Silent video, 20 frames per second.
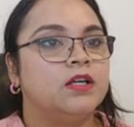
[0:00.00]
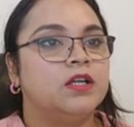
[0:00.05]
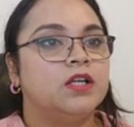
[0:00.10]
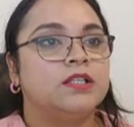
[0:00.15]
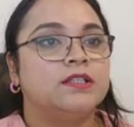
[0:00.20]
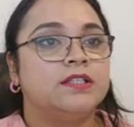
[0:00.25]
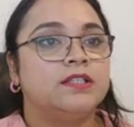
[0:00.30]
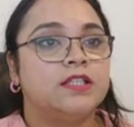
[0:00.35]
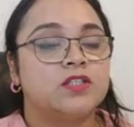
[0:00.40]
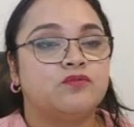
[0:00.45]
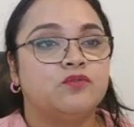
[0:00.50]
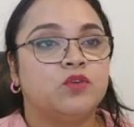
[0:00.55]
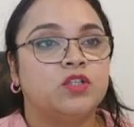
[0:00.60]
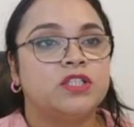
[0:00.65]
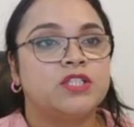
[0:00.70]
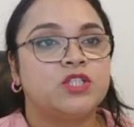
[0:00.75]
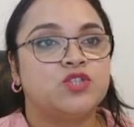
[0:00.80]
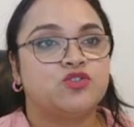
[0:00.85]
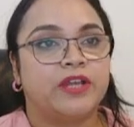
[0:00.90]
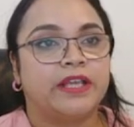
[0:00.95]
This would
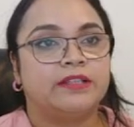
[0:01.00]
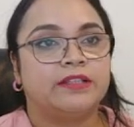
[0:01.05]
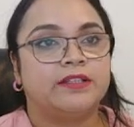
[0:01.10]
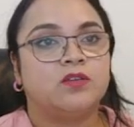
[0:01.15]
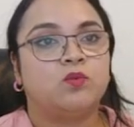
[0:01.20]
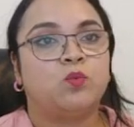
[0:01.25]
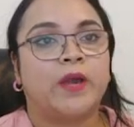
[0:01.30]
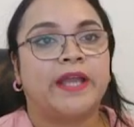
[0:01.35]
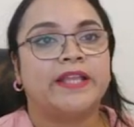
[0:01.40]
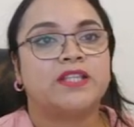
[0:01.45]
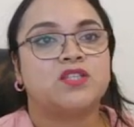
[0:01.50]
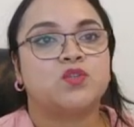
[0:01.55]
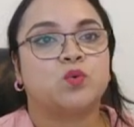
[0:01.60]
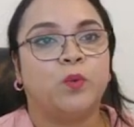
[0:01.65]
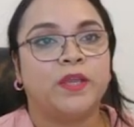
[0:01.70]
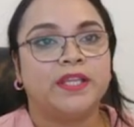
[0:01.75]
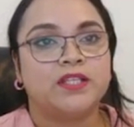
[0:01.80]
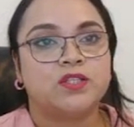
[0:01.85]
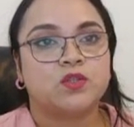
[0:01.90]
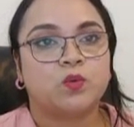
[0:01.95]
strengthen white's
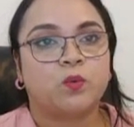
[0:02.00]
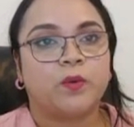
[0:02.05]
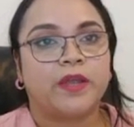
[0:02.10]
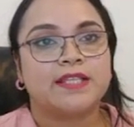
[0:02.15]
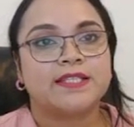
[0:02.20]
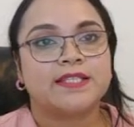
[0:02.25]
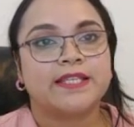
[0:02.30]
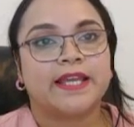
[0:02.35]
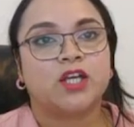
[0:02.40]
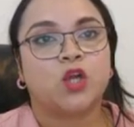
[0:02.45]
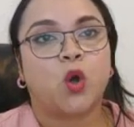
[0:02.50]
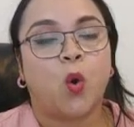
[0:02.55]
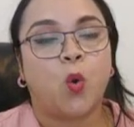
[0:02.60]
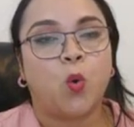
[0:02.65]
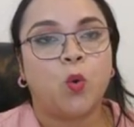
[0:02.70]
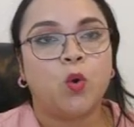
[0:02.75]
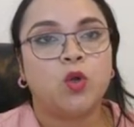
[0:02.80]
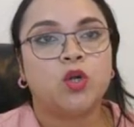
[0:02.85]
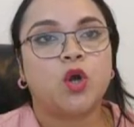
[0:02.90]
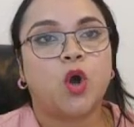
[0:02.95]
weak squares and
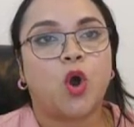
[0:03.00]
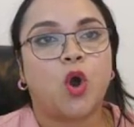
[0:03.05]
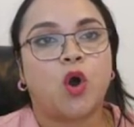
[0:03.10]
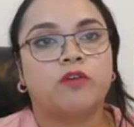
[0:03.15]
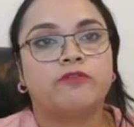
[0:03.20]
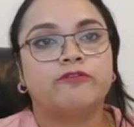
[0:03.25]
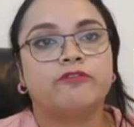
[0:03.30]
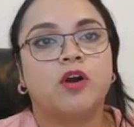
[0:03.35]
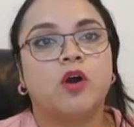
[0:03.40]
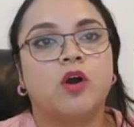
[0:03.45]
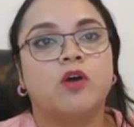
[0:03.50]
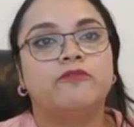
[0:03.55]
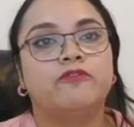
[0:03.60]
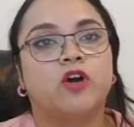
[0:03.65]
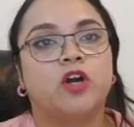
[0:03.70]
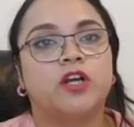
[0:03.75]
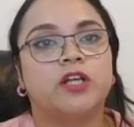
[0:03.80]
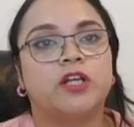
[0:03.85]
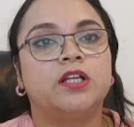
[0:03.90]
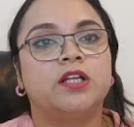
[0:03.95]
hold off for
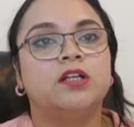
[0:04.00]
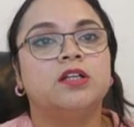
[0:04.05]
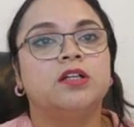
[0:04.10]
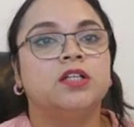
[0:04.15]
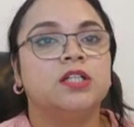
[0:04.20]
a